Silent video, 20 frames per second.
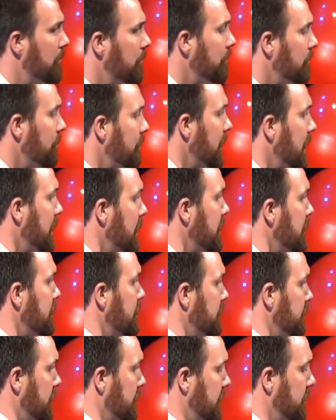
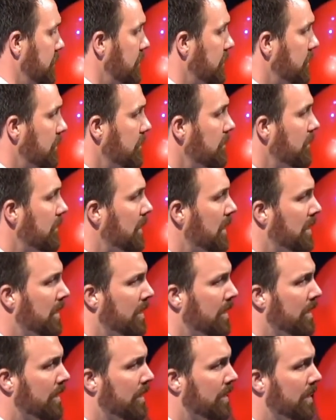
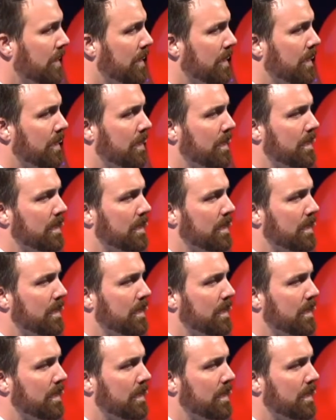No one is speaking in this clip.